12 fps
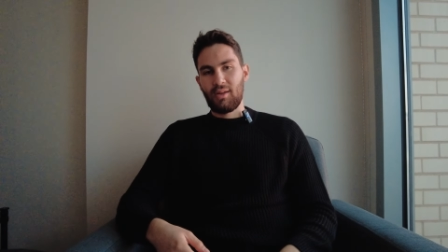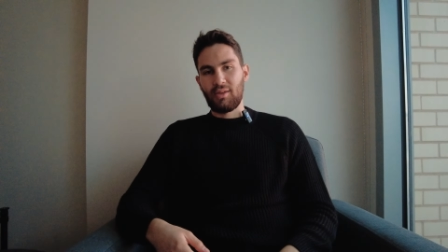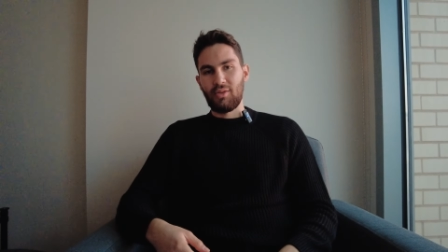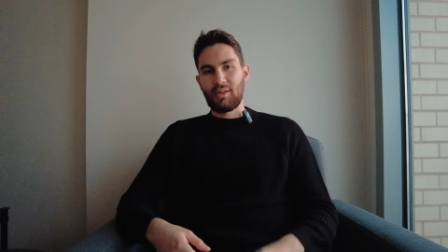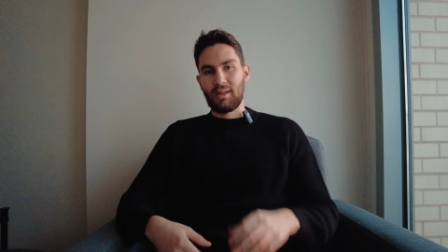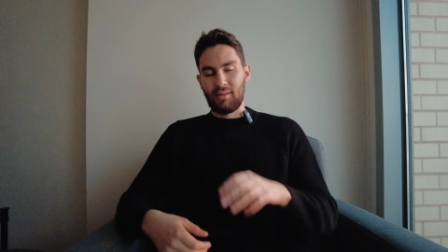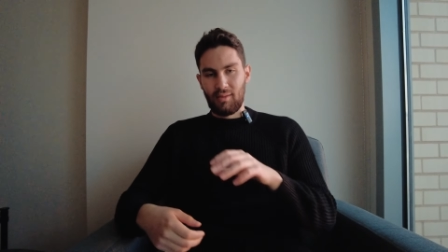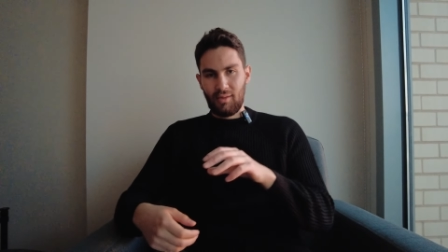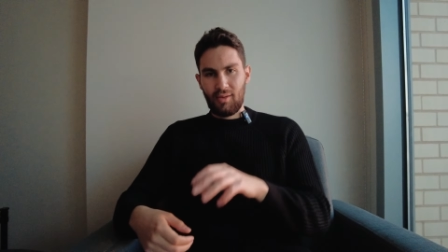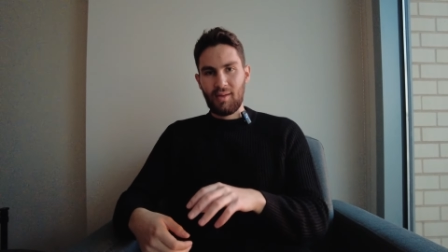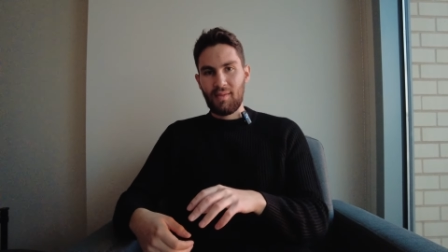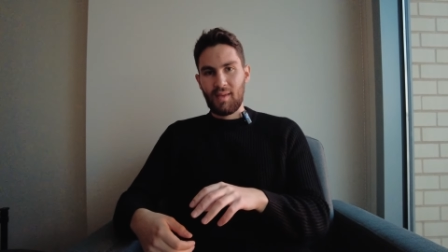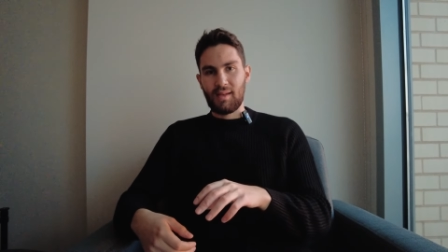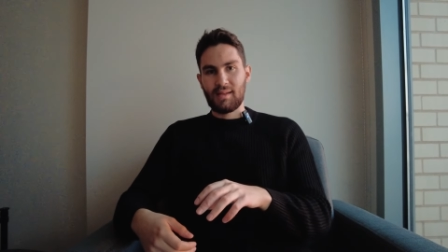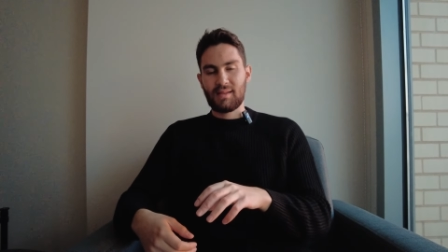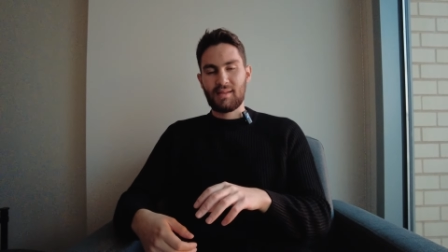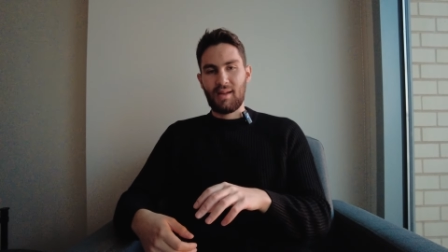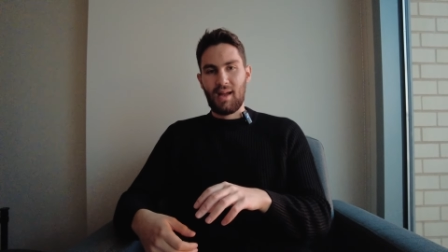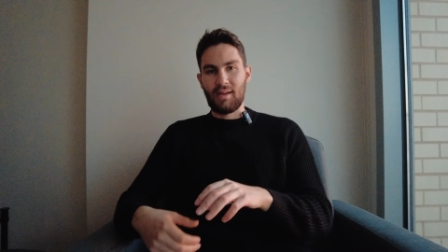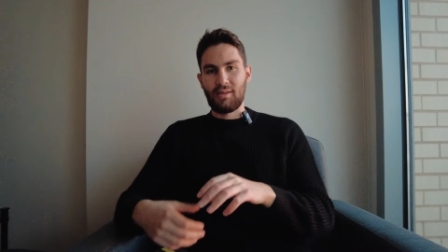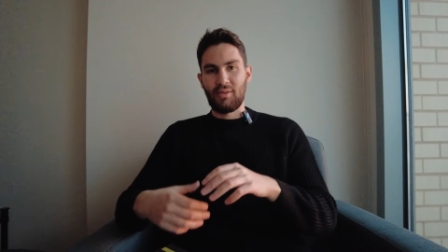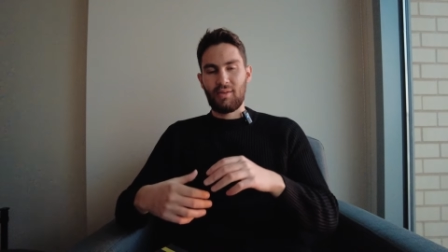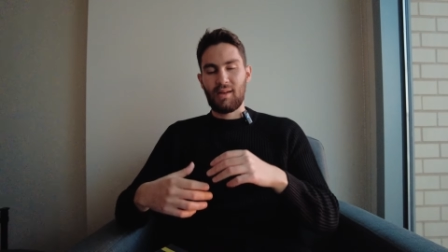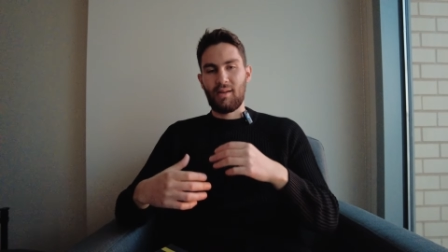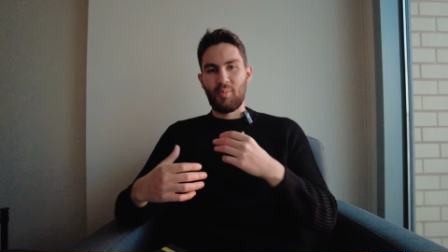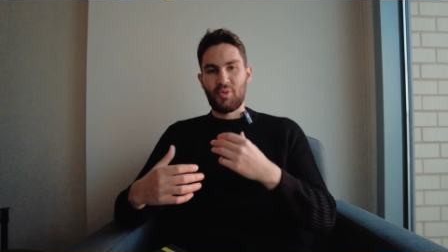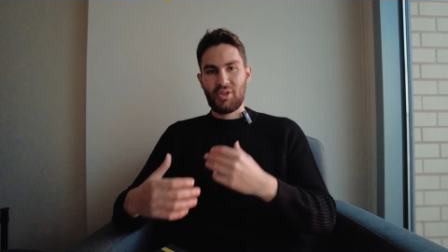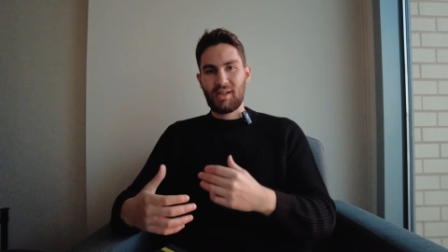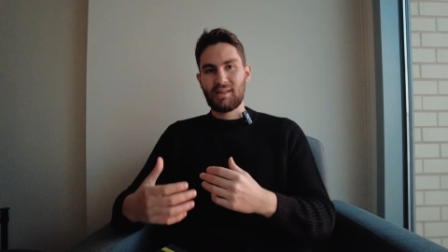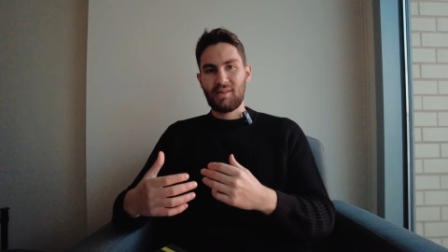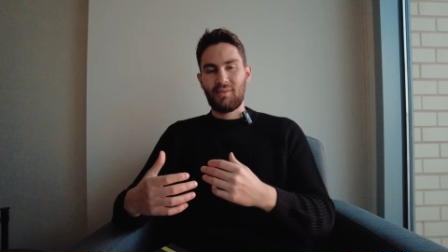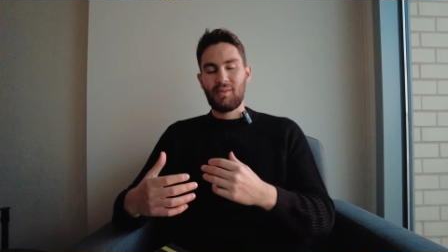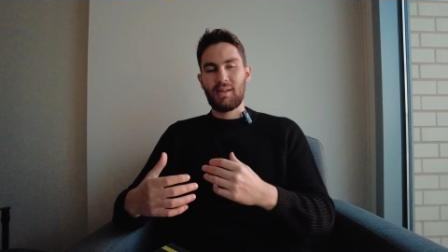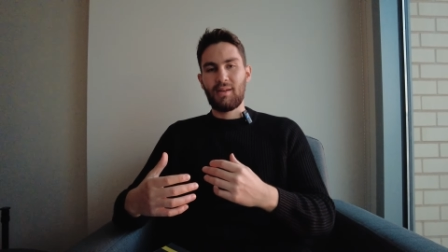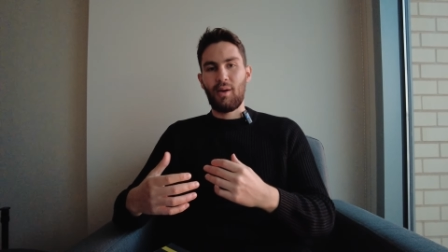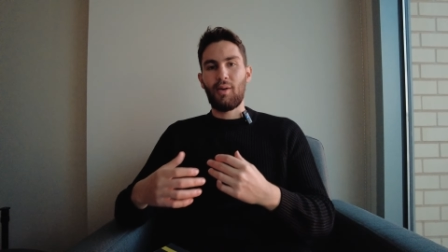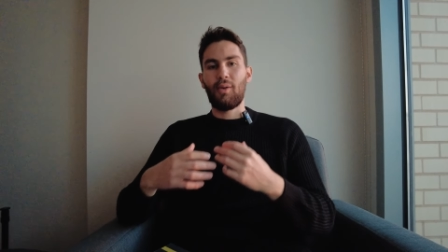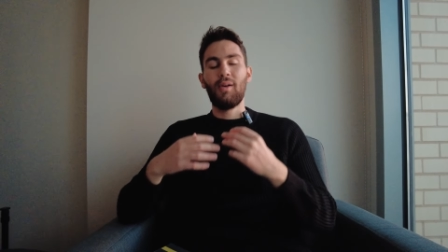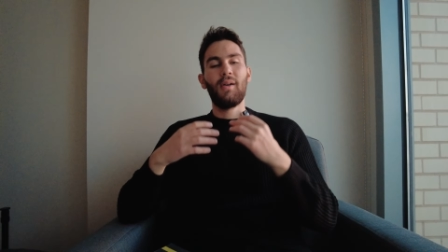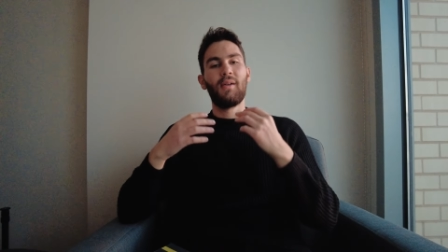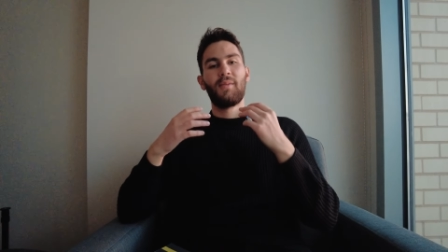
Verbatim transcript: you can look at this and you can objectively go,